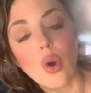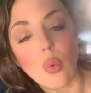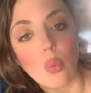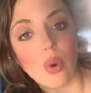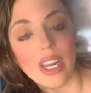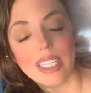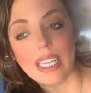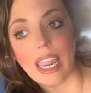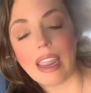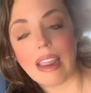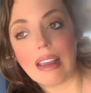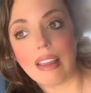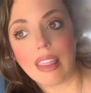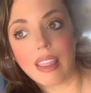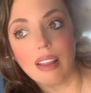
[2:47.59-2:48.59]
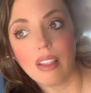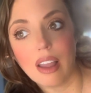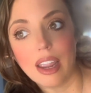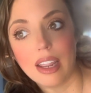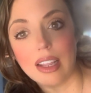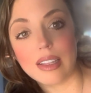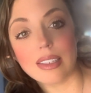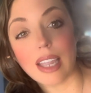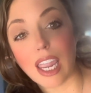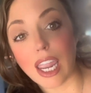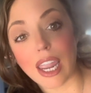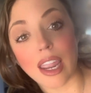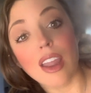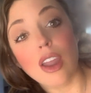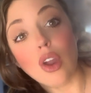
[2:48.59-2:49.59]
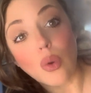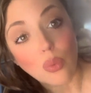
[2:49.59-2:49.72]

we take the clients a